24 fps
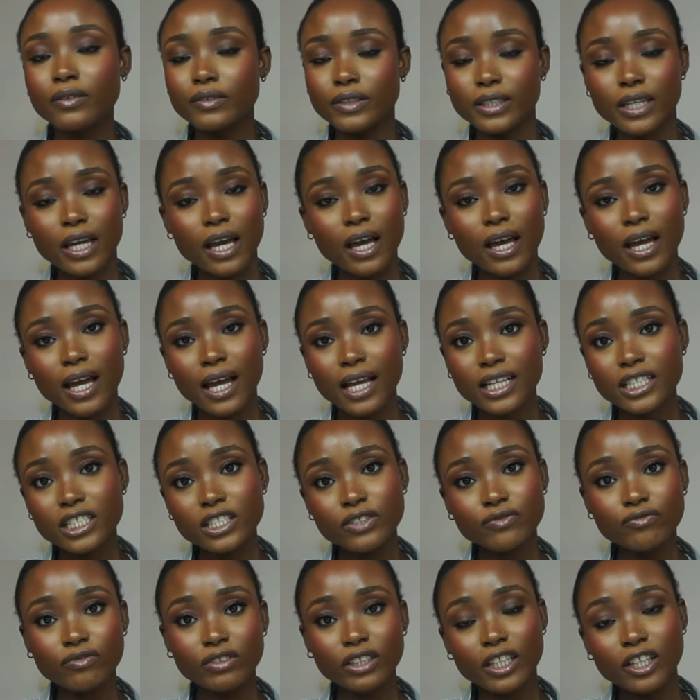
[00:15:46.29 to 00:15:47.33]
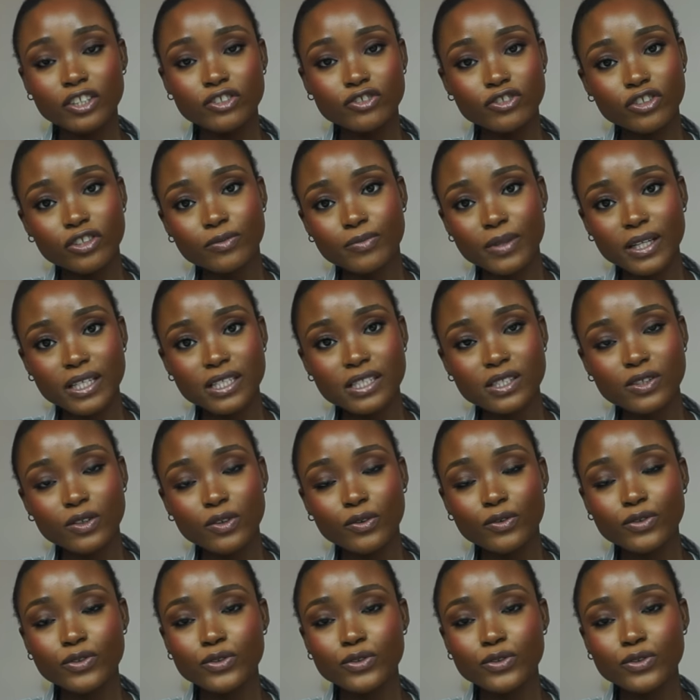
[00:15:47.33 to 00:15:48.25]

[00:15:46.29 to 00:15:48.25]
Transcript: Yeah, I actually really enjoyed myself.